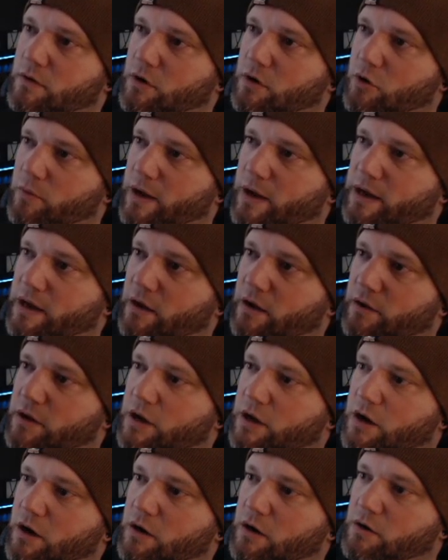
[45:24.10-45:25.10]
Back out
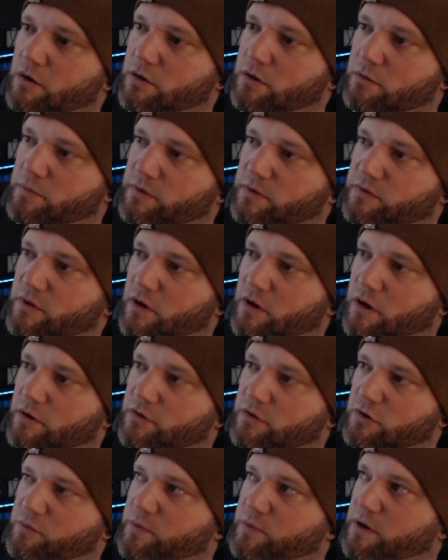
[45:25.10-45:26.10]
here, go to the bazaar. So
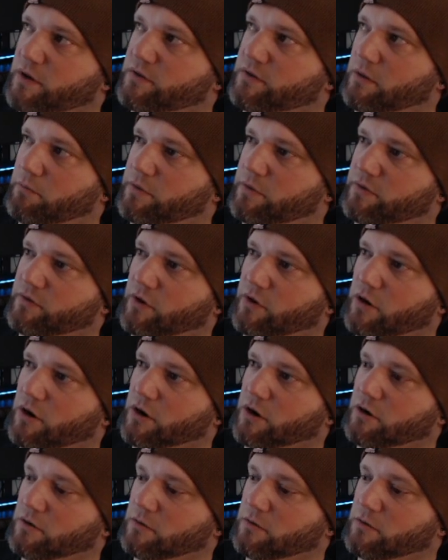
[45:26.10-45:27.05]
let's put us at bazaar.